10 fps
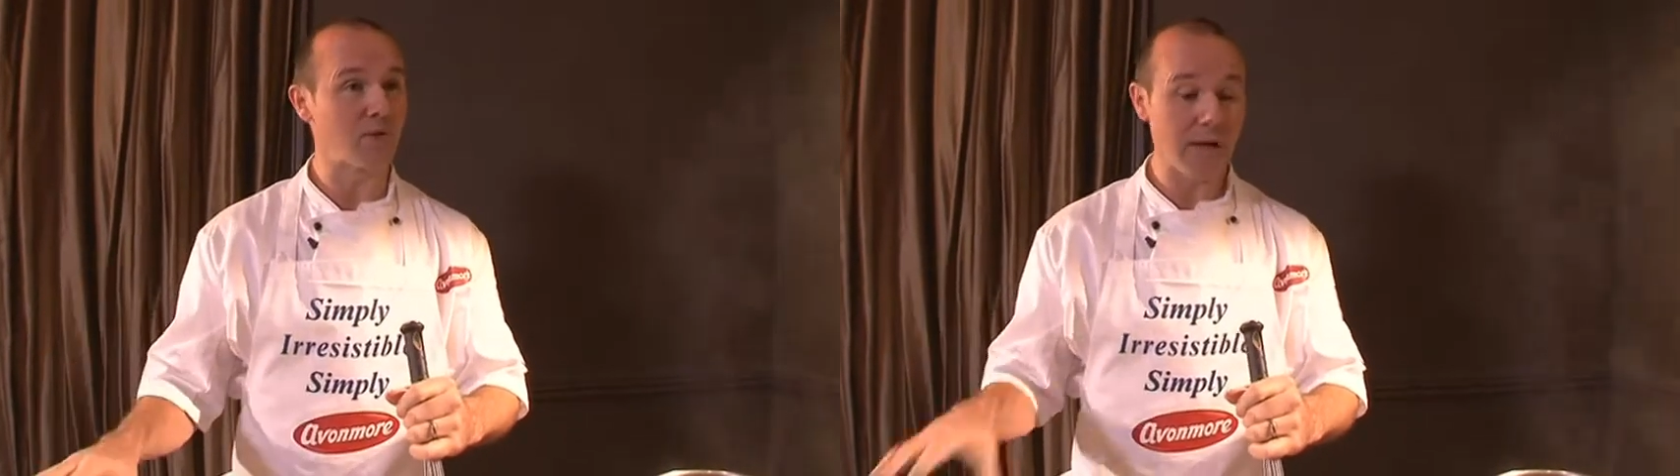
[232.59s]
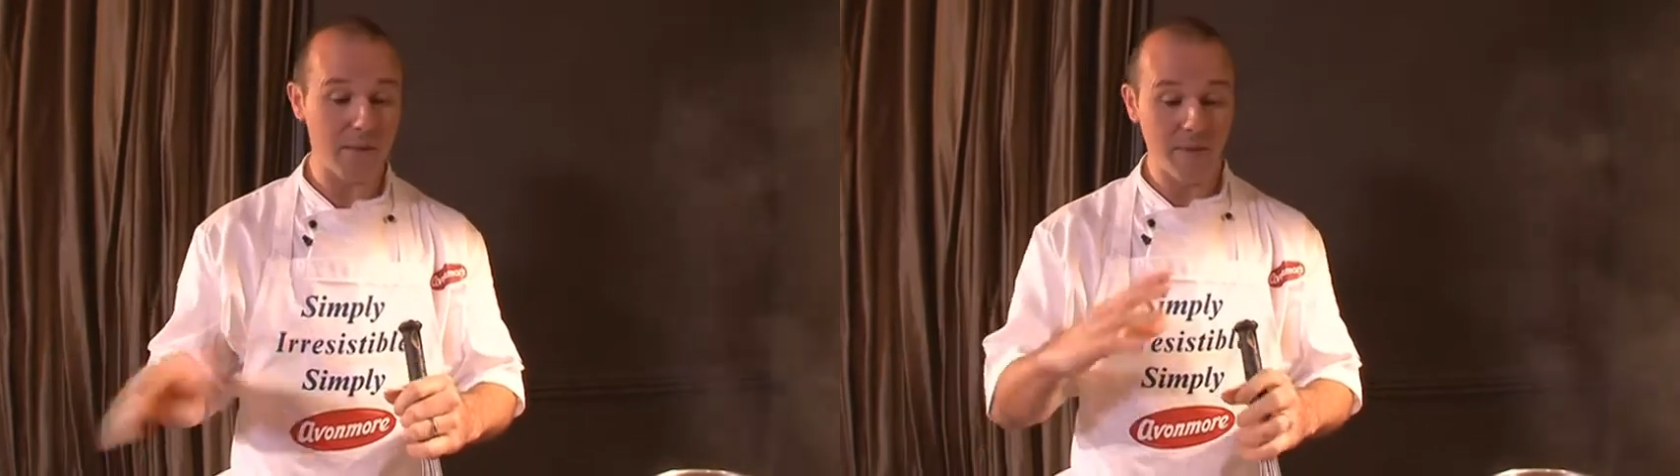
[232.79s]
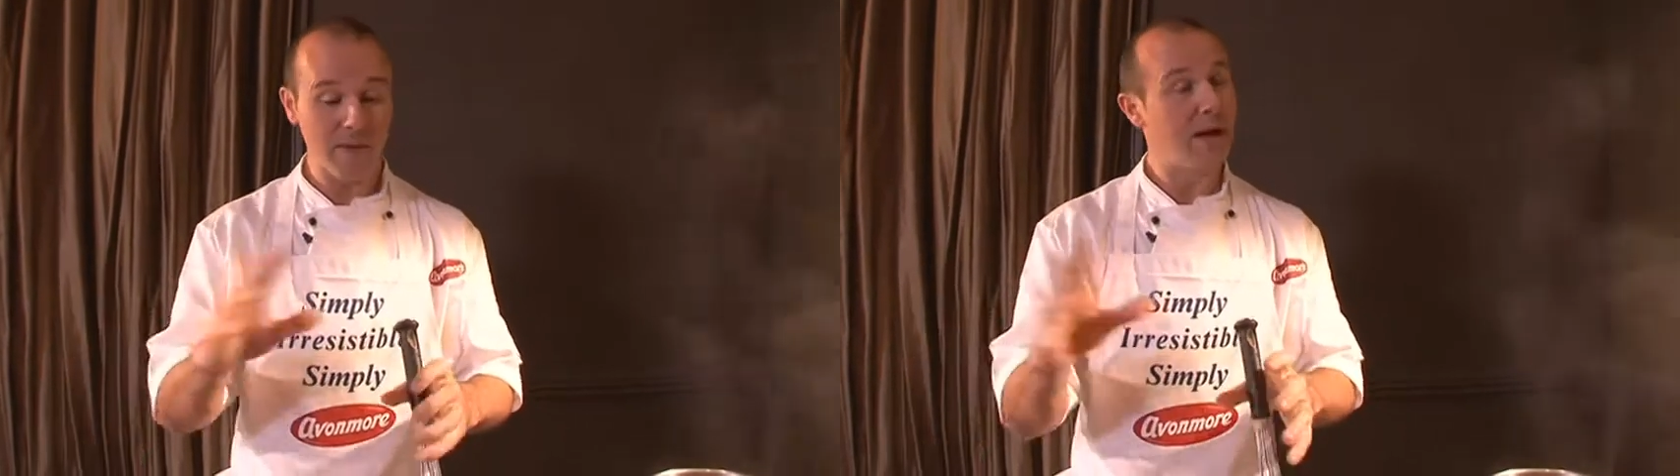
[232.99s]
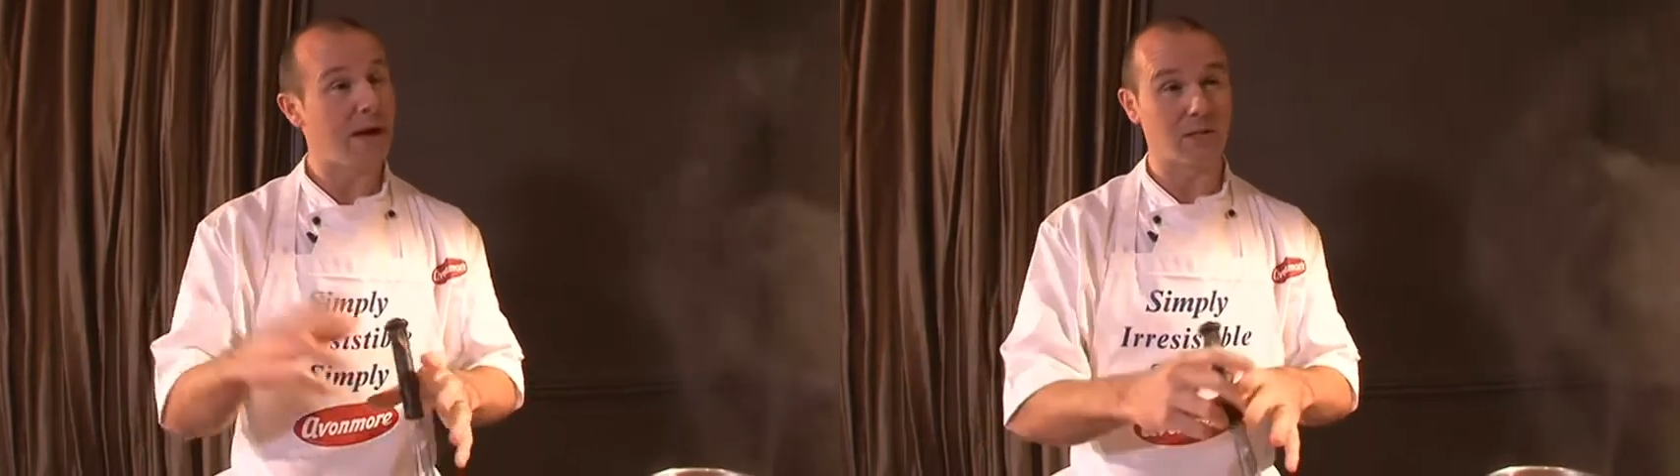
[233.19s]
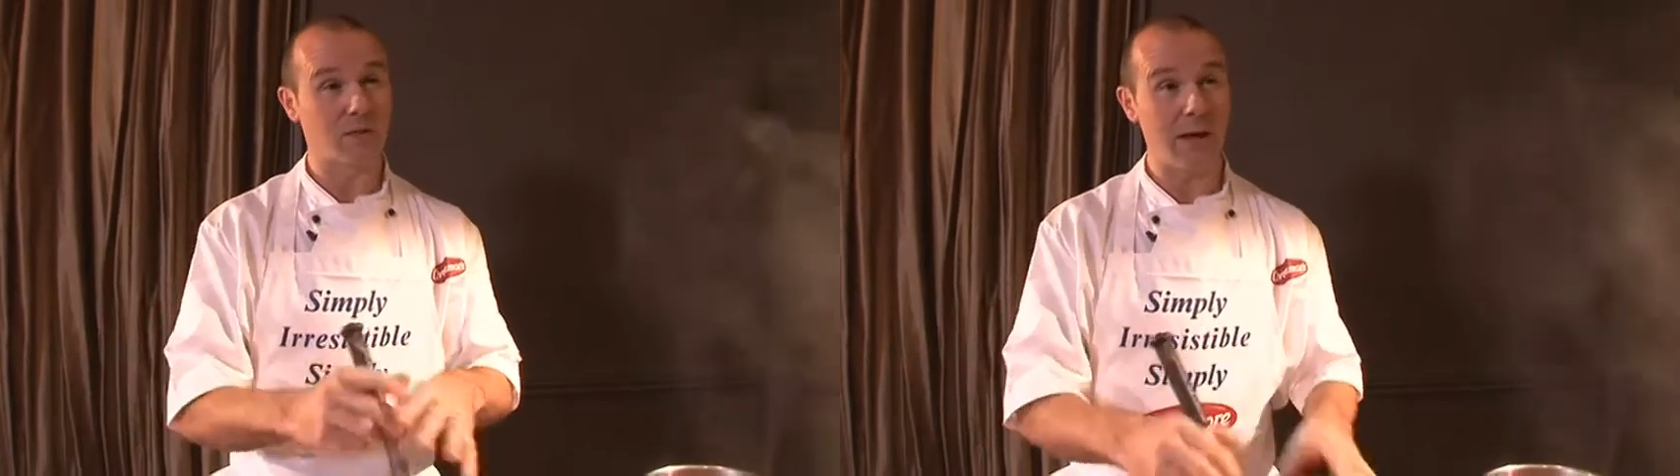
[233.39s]
cream,
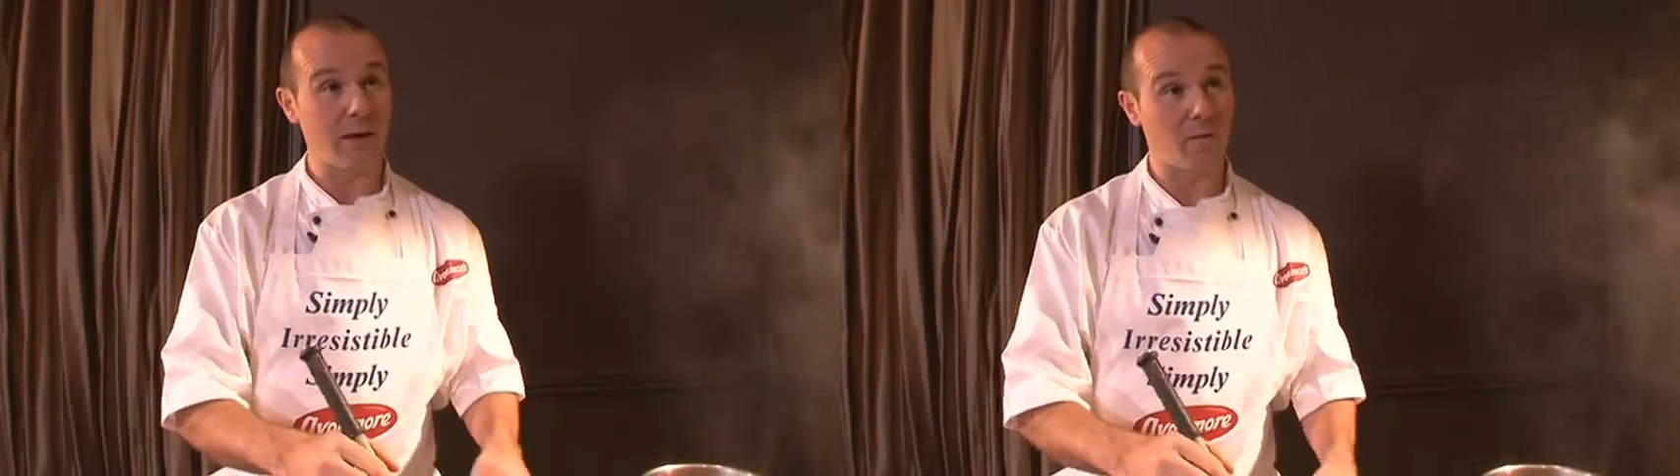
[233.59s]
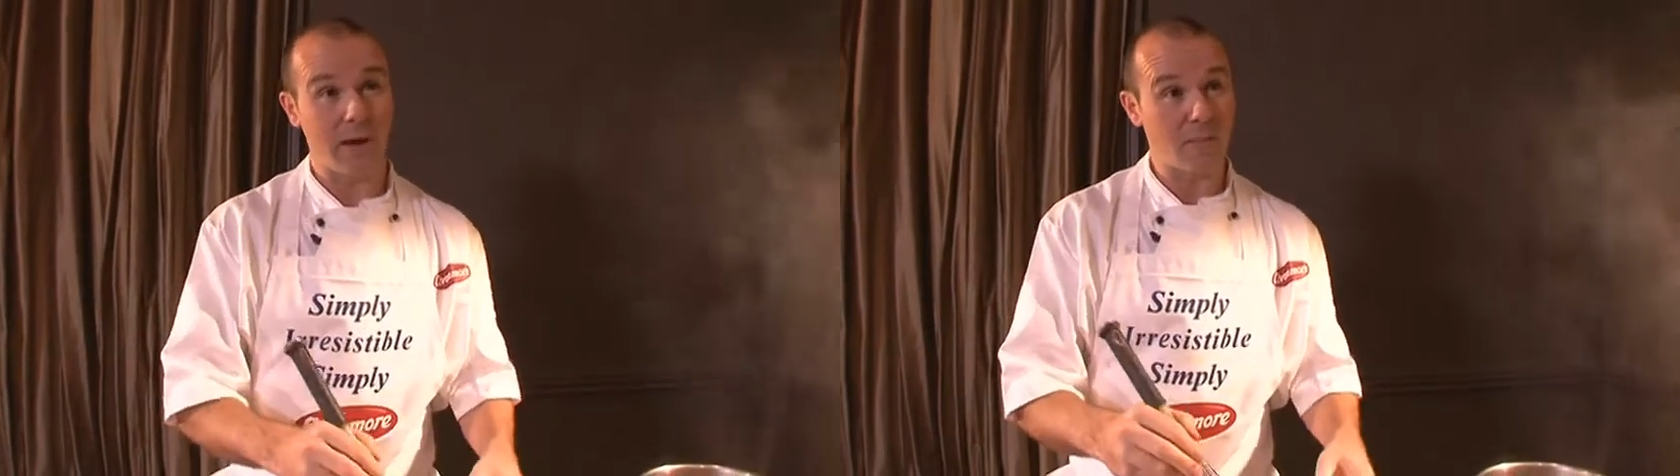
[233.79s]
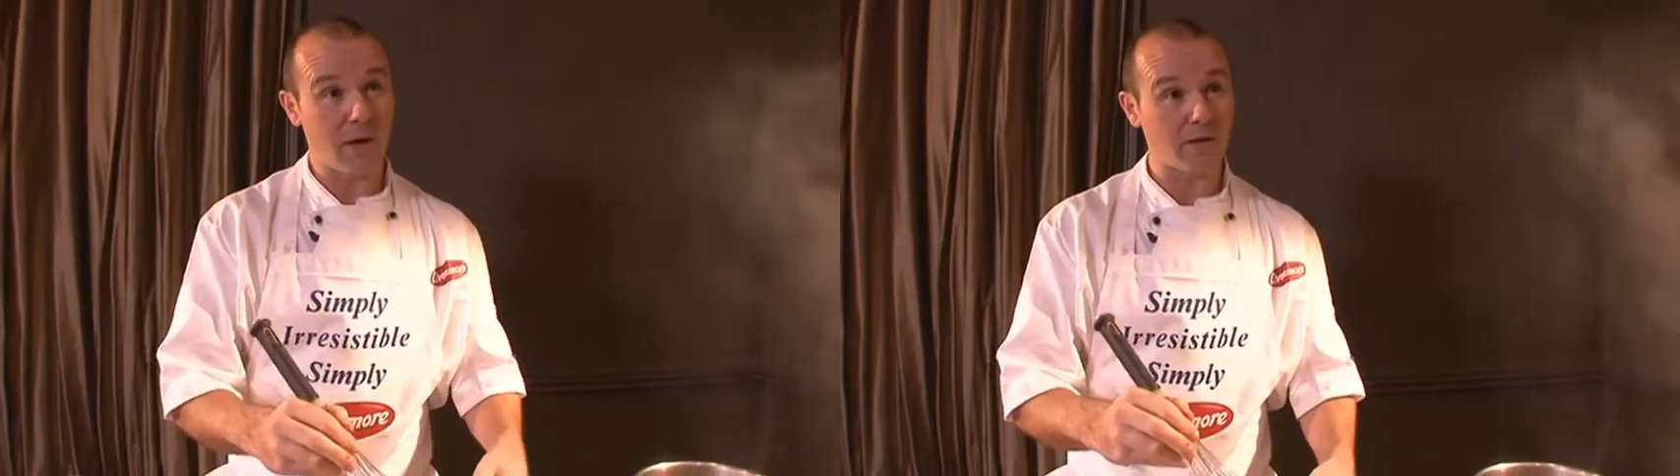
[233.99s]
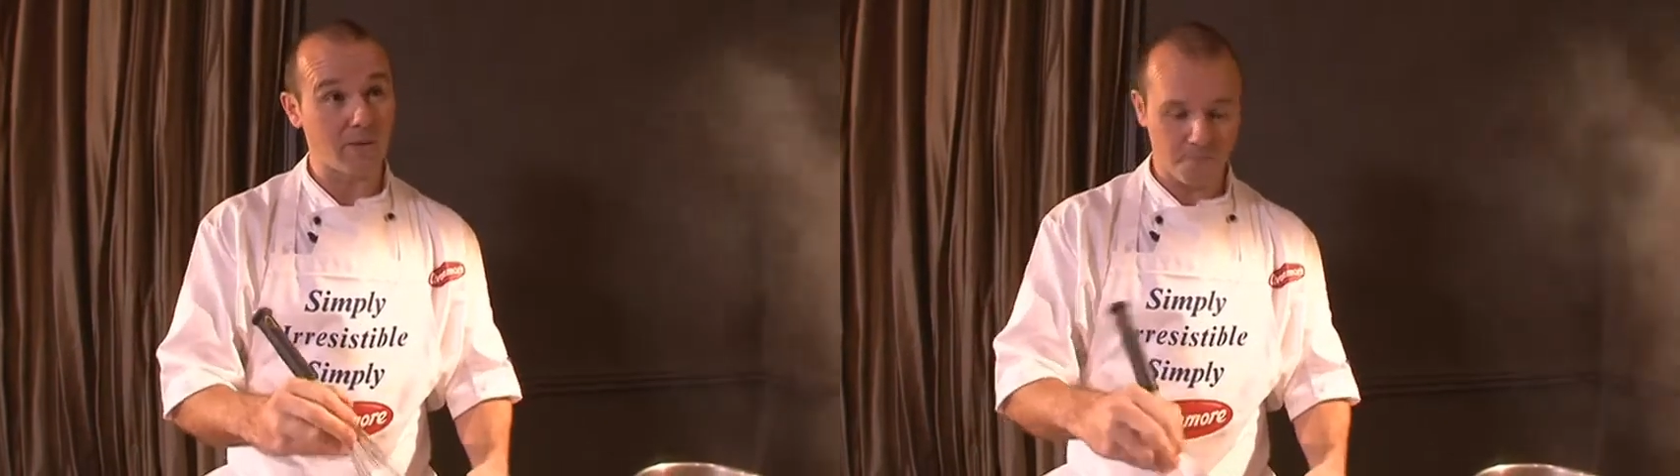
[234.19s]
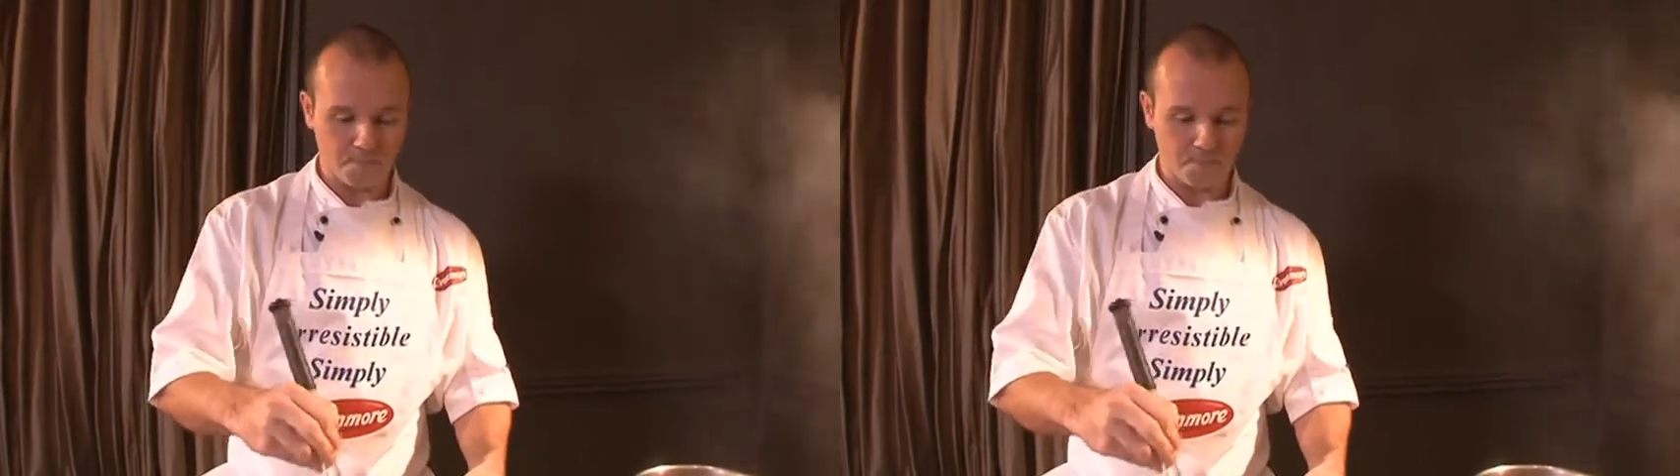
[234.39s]
and it's a great, great product.